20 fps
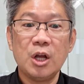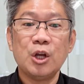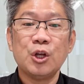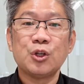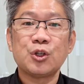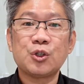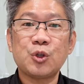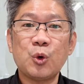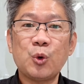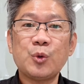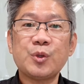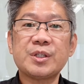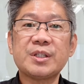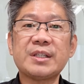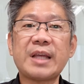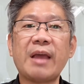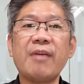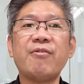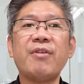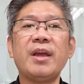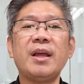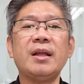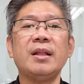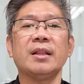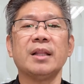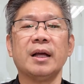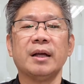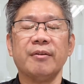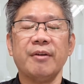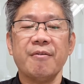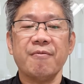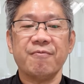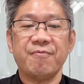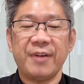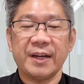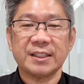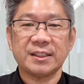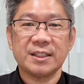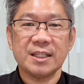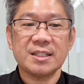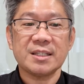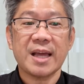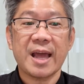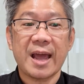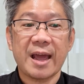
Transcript: so saving the investors